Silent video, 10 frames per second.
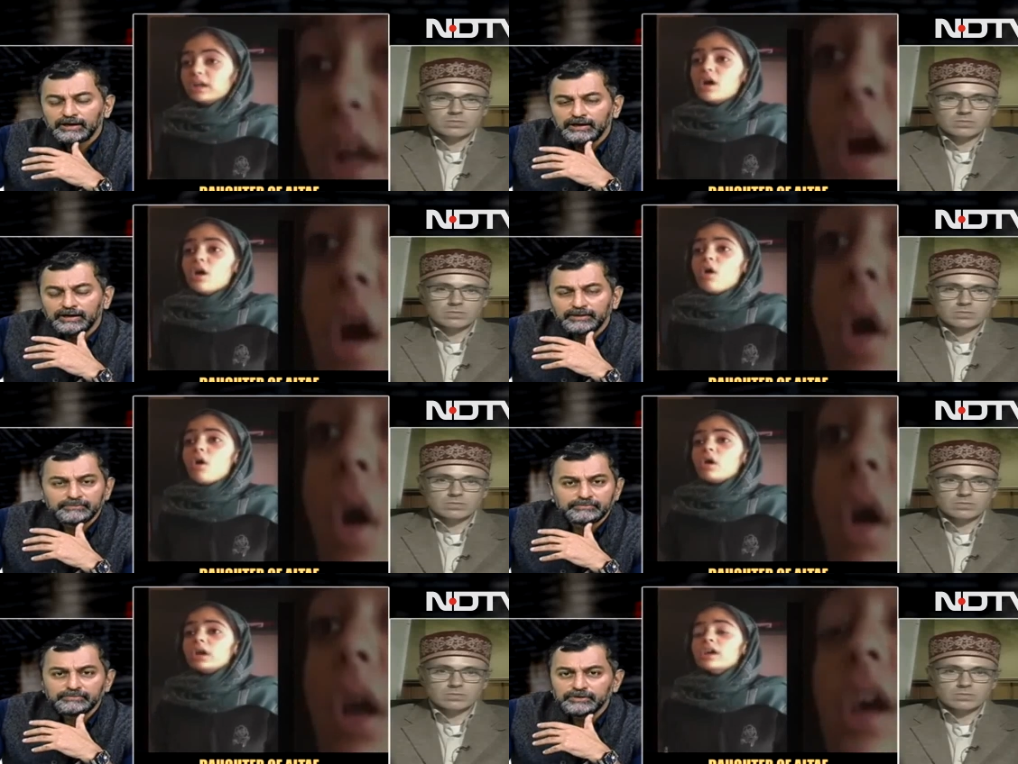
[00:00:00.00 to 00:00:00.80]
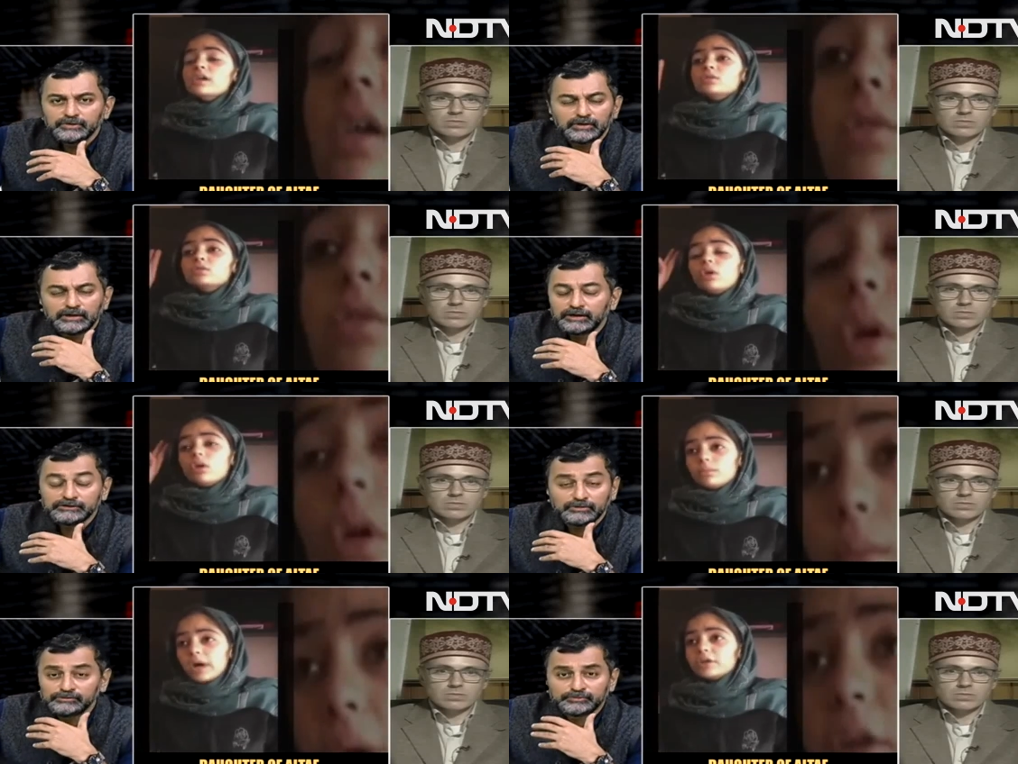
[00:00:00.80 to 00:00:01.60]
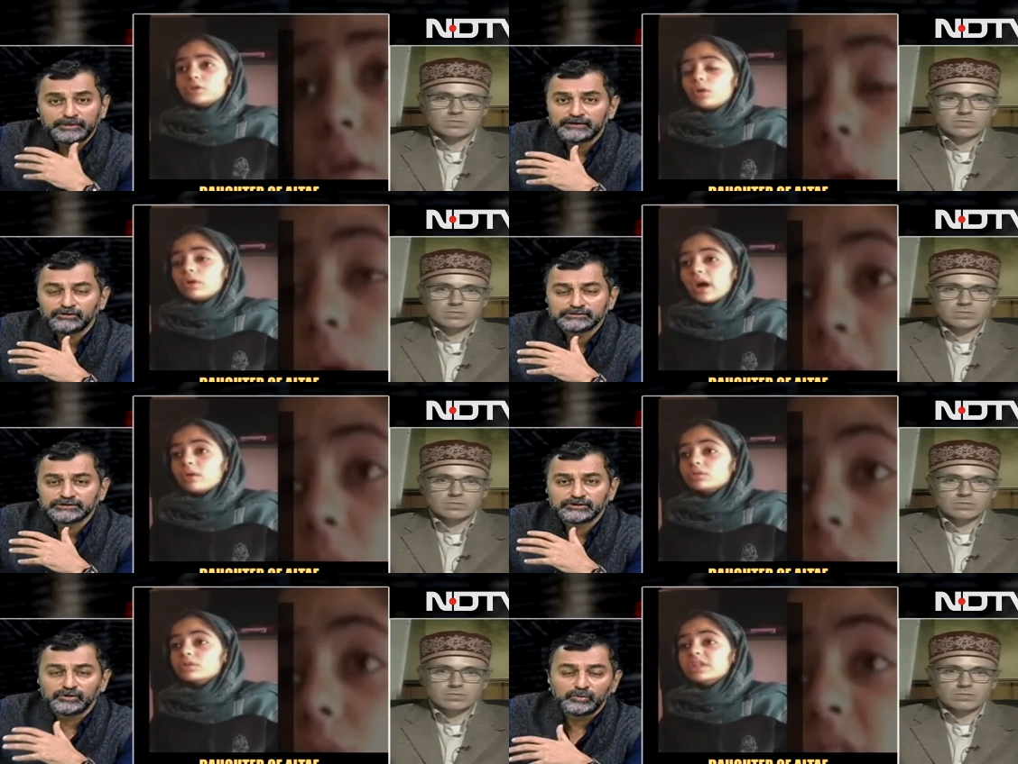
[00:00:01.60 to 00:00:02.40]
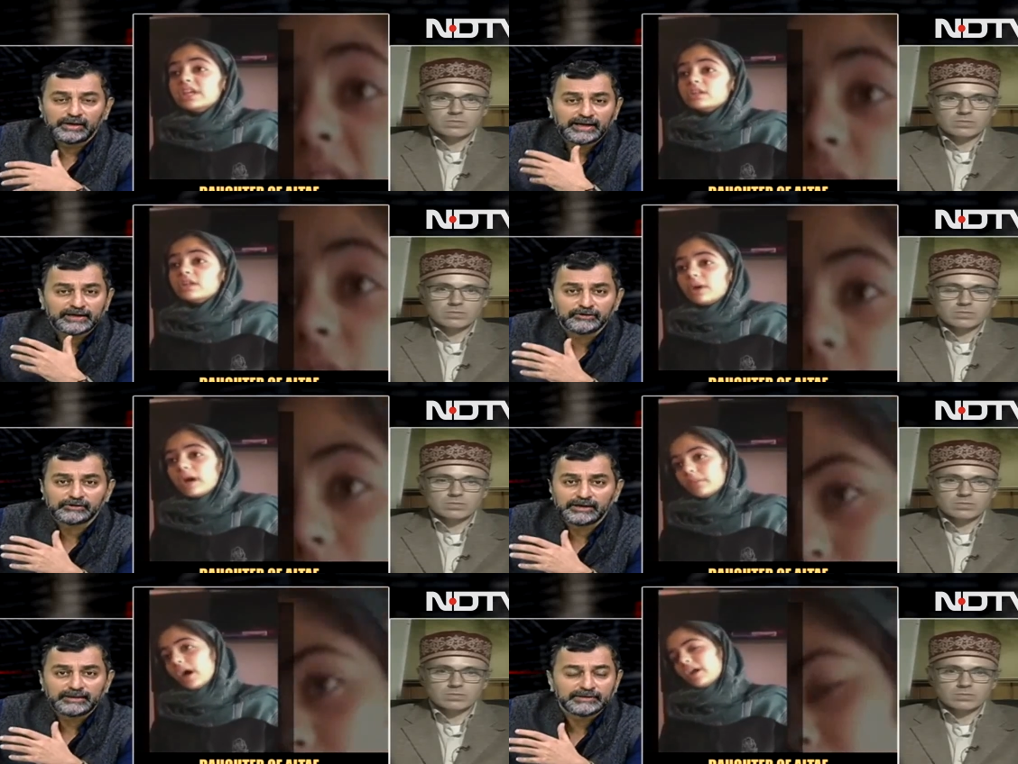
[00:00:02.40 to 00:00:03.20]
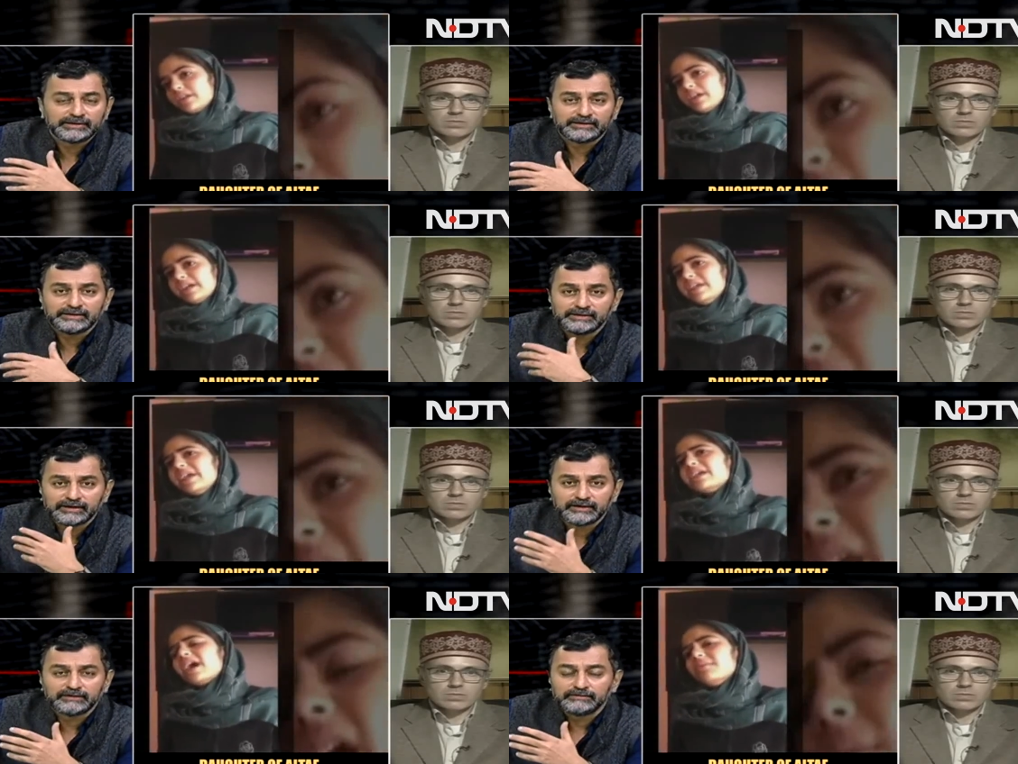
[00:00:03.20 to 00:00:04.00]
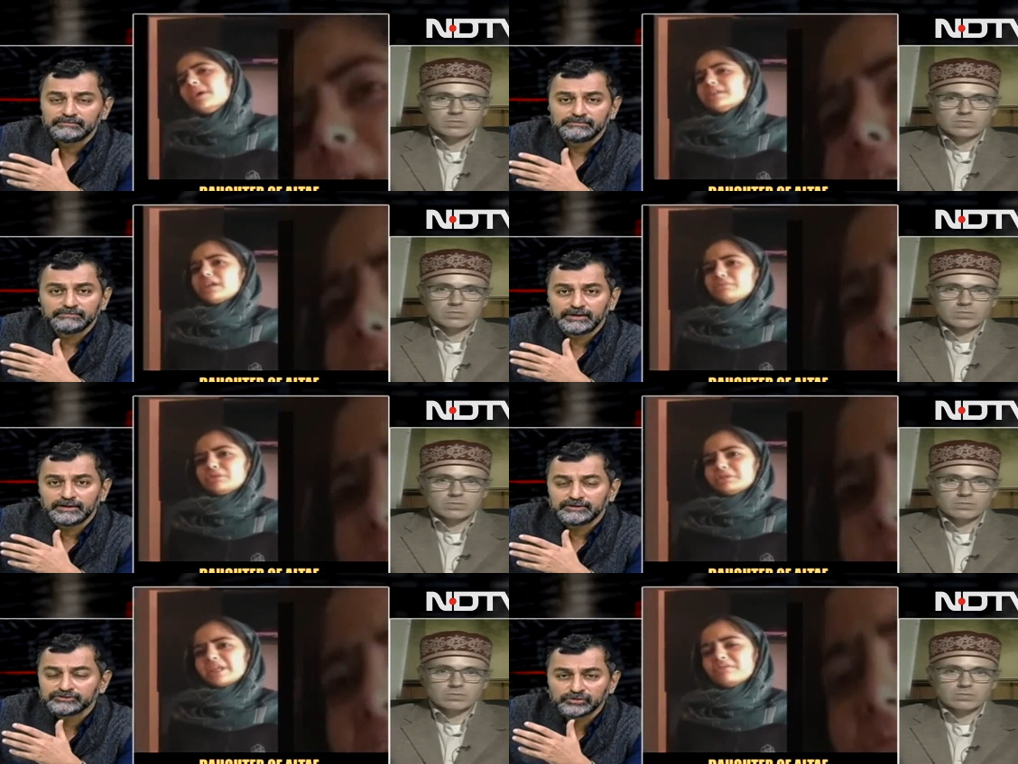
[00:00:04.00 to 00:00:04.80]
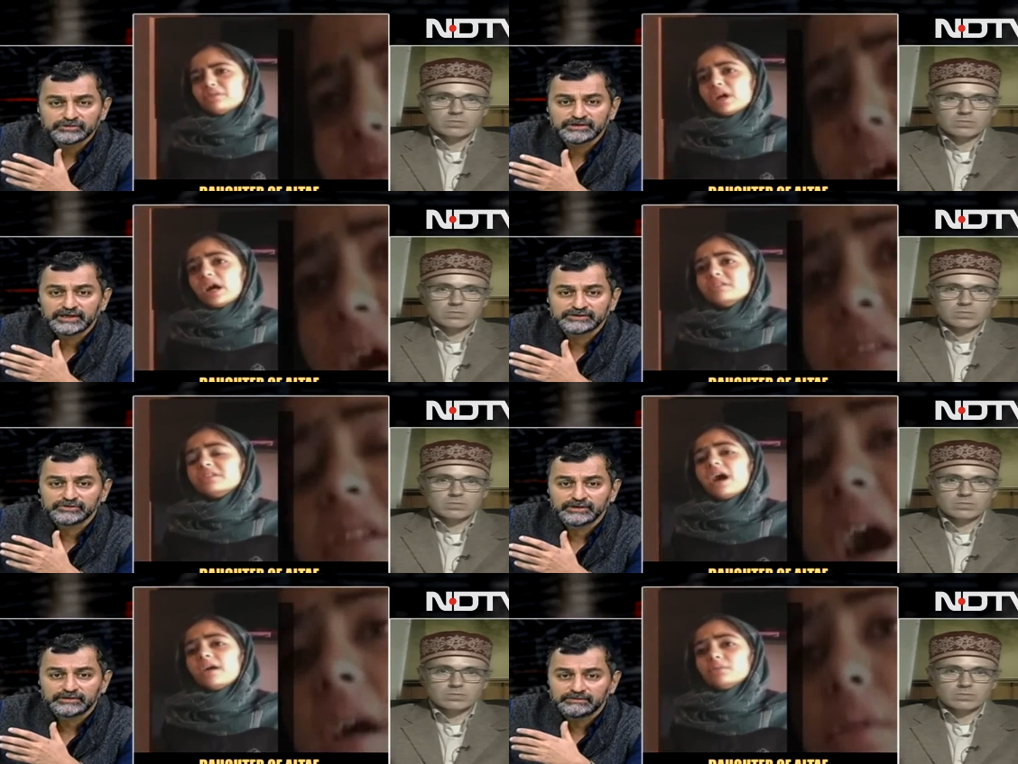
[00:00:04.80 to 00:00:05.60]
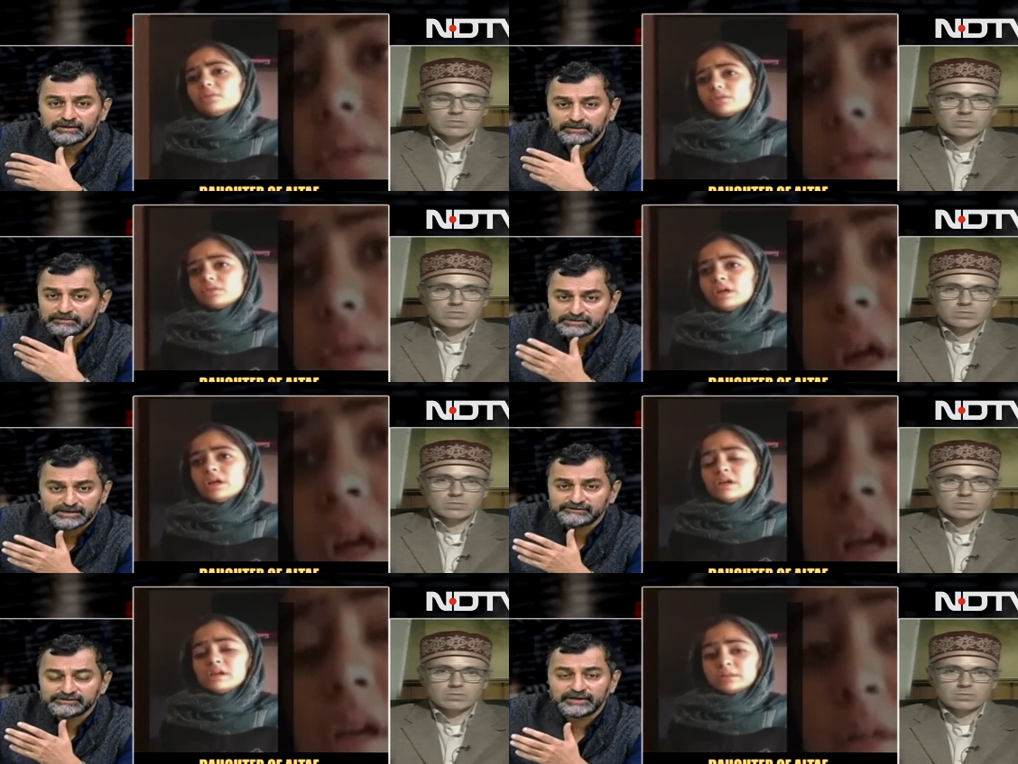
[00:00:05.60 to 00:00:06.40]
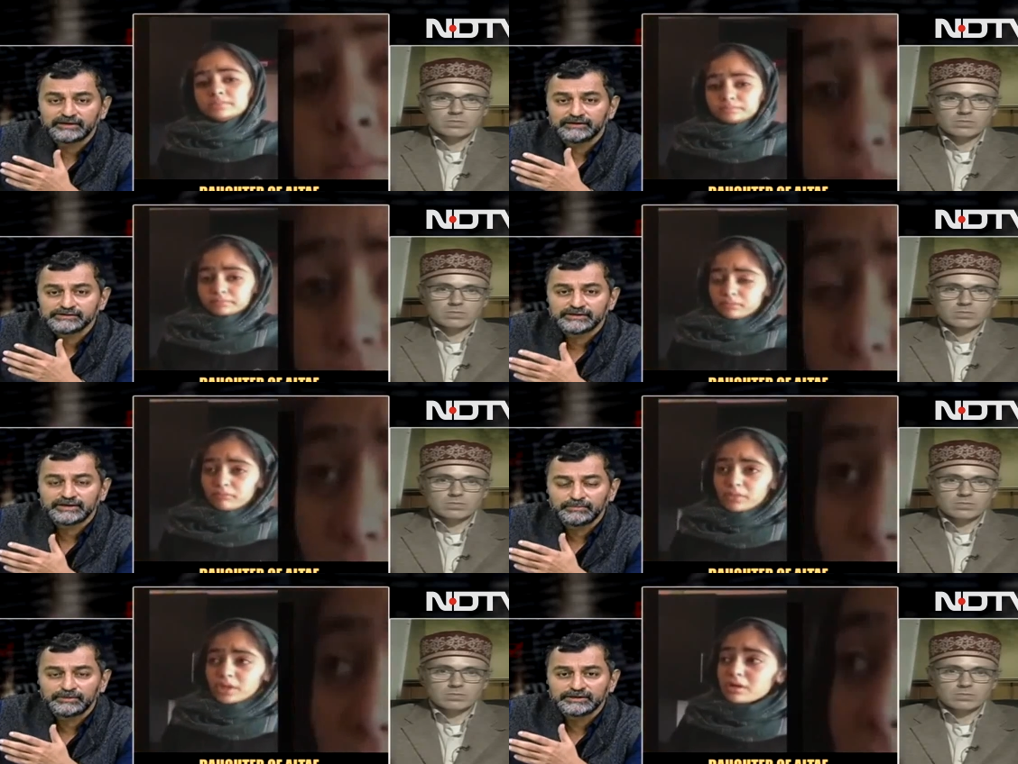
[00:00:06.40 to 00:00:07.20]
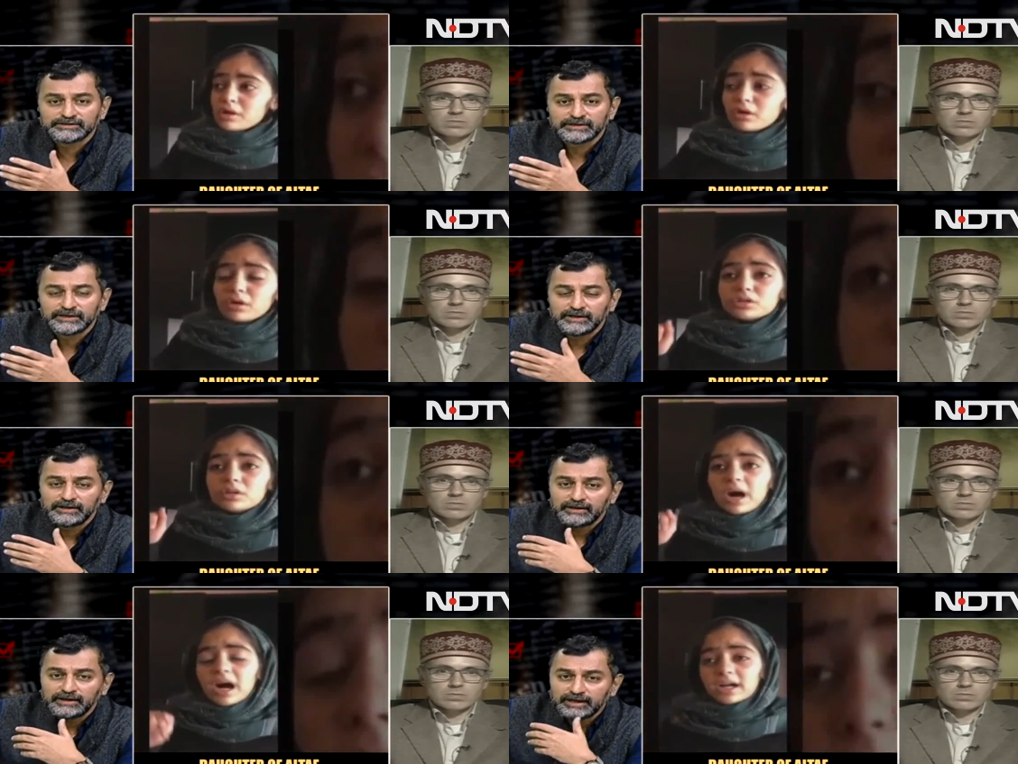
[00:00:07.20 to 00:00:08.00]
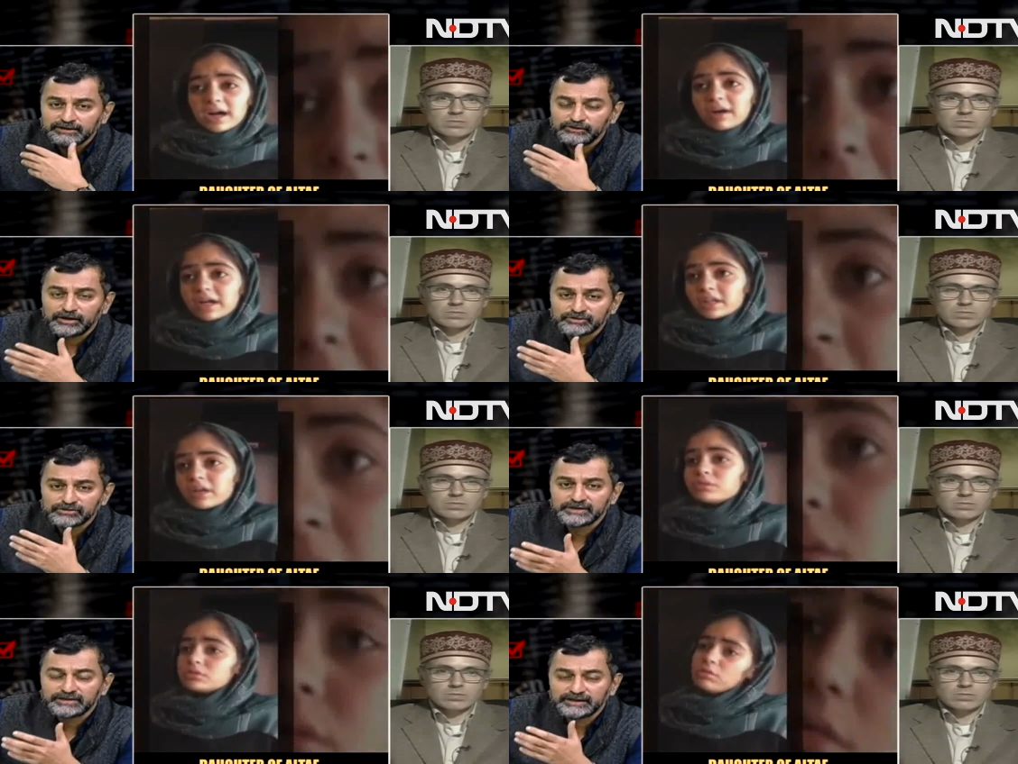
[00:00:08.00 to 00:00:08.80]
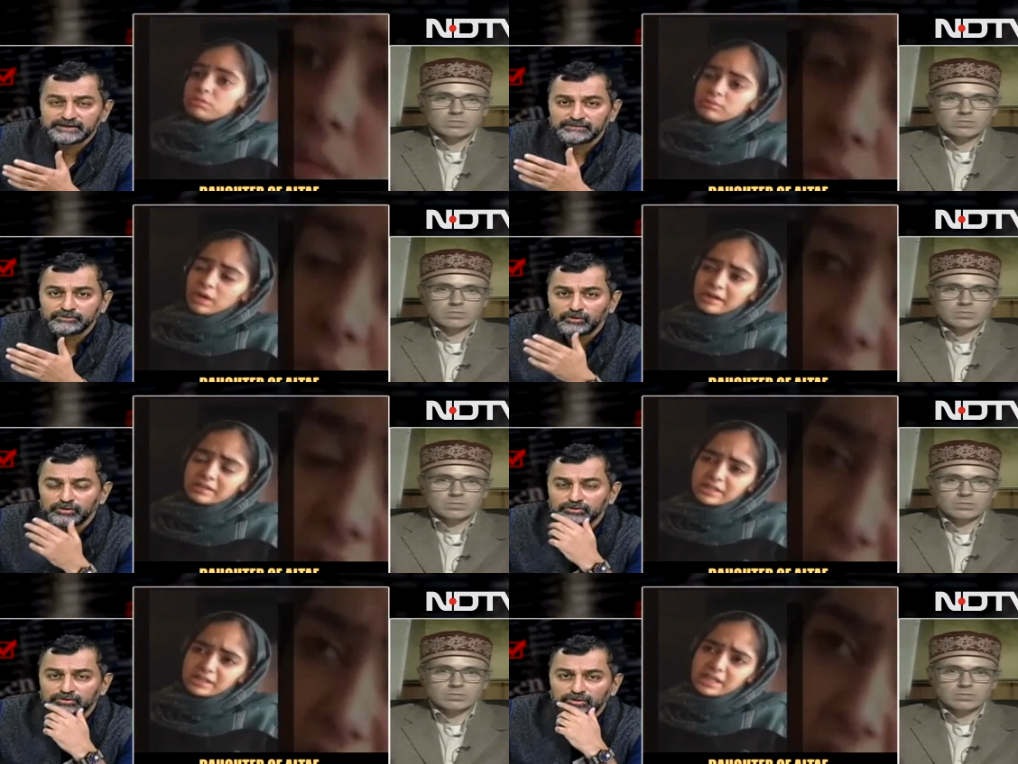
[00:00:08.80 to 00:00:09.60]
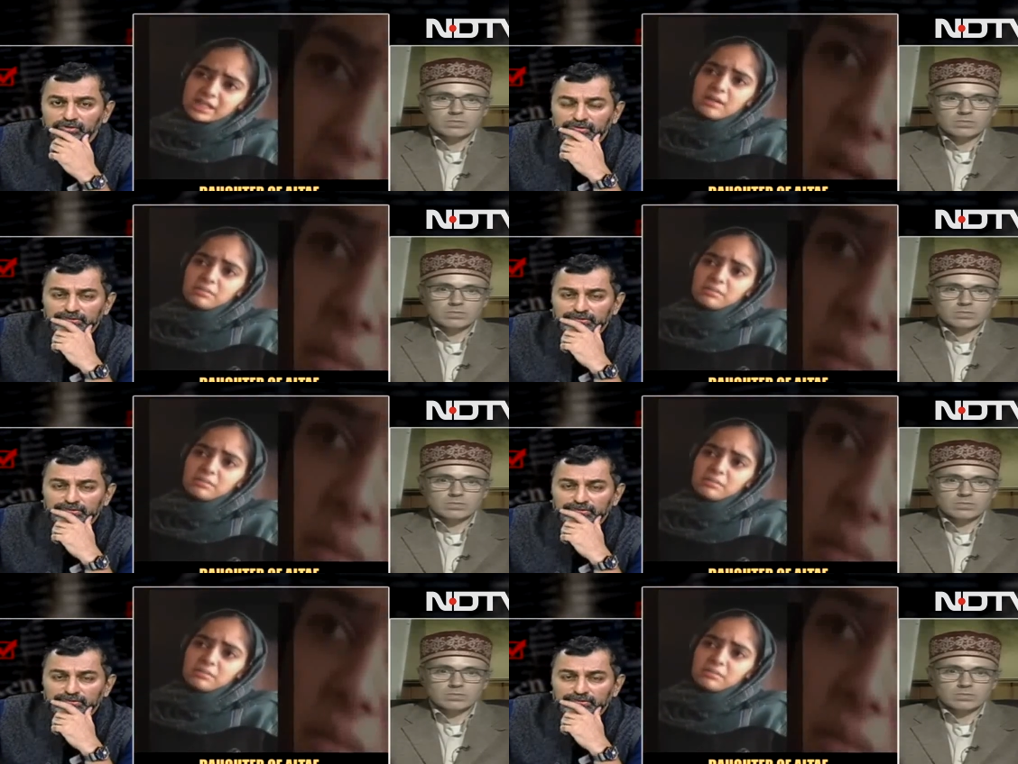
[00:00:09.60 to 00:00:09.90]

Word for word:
Speaker 1: Uh, you know, and, and, it's almost paradoxical. On one hand, you're claiming that they're terror uh, associates or that they're themselves terrorist enablers, and then you're actually taking them door to door.